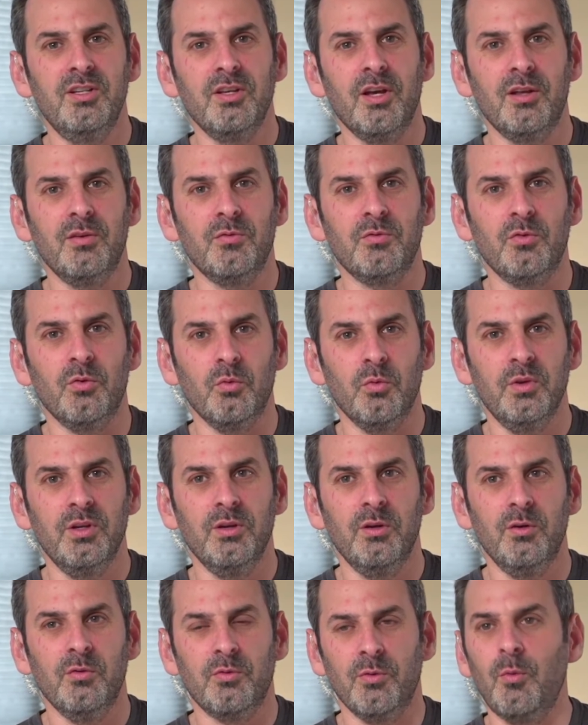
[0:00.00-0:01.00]
done for
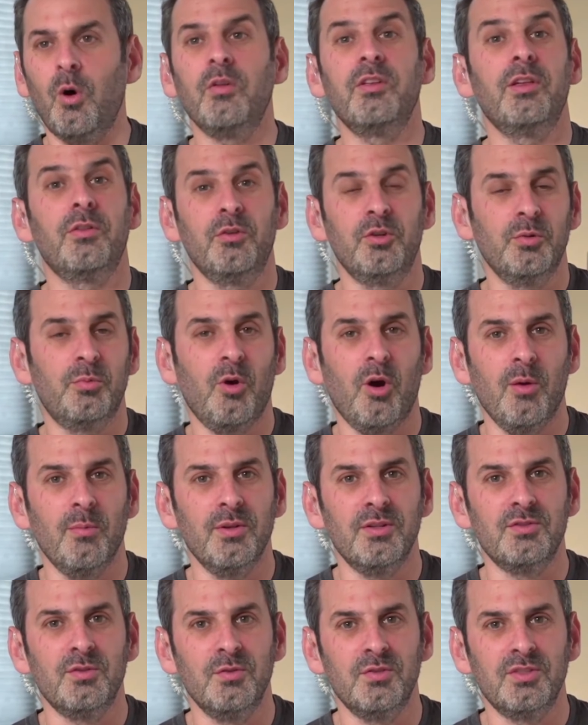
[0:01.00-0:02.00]
real from all the other
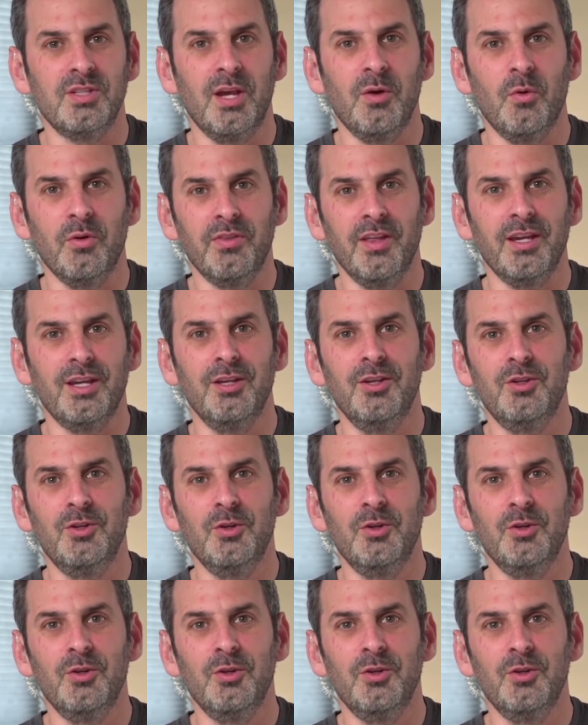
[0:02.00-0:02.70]
departments who say what they can